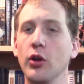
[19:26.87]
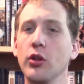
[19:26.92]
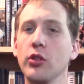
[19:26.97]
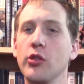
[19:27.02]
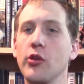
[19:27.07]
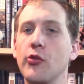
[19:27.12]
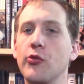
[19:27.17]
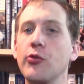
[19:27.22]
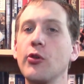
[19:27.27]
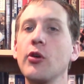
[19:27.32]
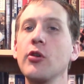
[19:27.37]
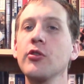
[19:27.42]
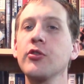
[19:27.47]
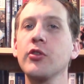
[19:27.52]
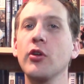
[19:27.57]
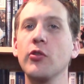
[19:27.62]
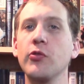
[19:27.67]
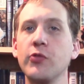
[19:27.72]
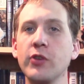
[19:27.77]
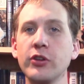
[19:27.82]
The first
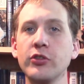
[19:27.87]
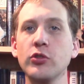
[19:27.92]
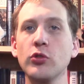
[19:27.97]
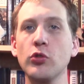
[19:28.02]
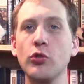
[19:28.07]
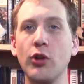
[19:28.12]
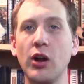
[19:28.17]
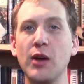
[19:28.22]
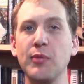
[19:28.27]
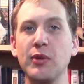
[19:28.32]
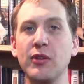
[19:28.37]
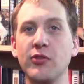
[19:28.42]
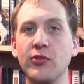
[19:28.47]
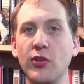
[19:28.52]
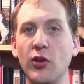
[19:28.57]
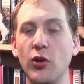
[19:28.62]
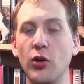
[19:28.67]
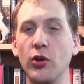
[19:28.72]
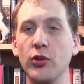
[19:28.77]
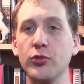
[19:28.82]
official crop of
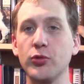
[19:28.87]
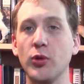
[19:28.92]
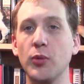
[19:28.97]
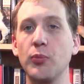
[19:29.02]
foals were